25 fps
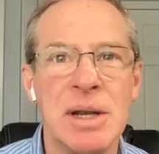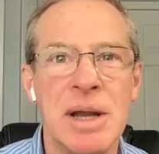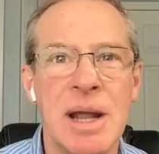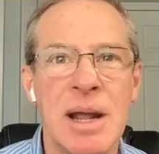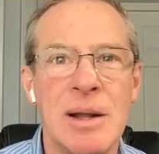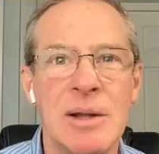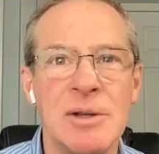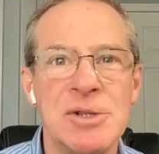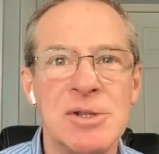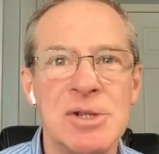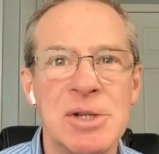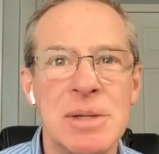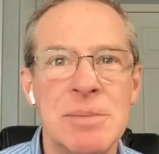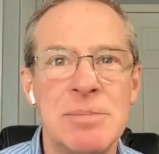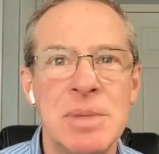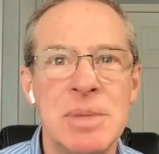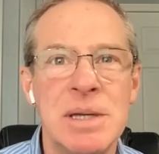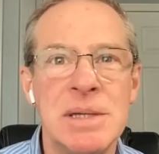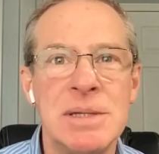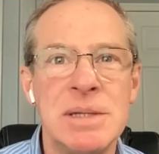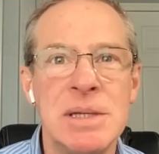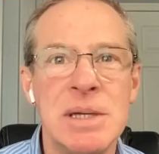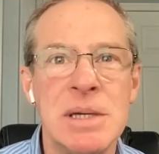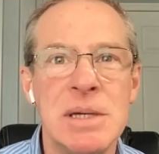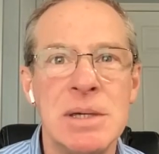in
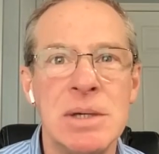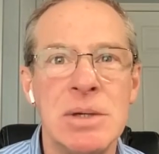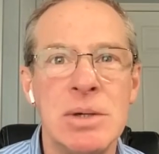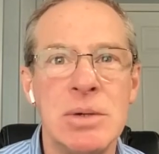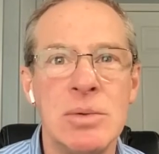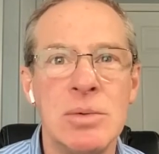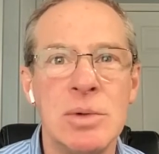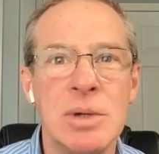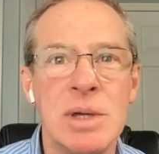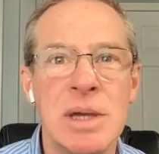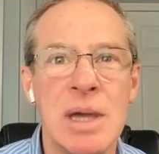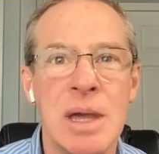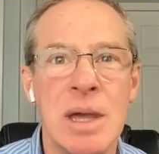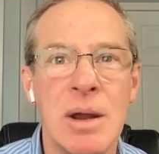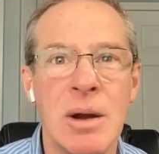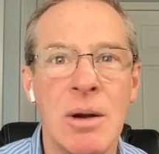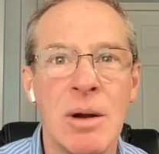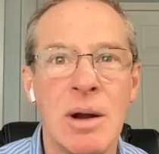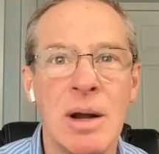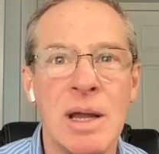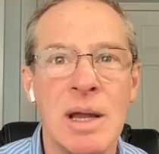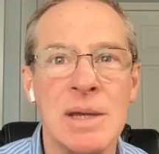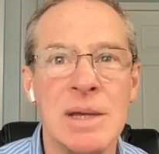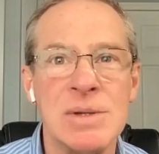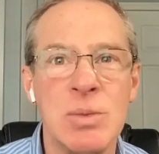LGBTQ
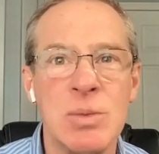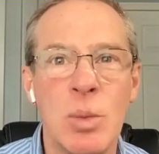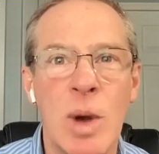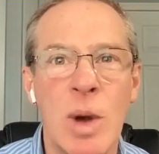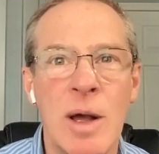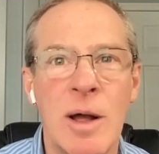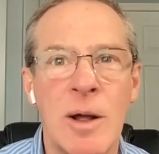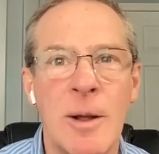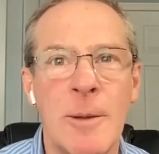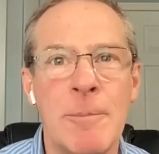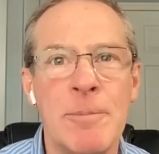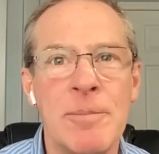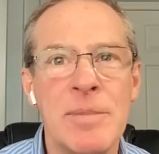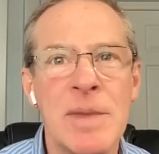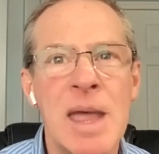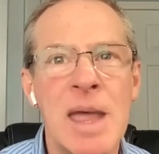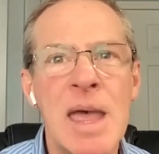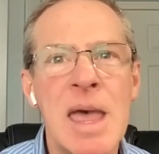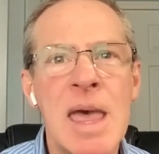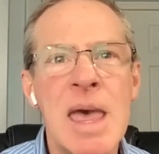care as well.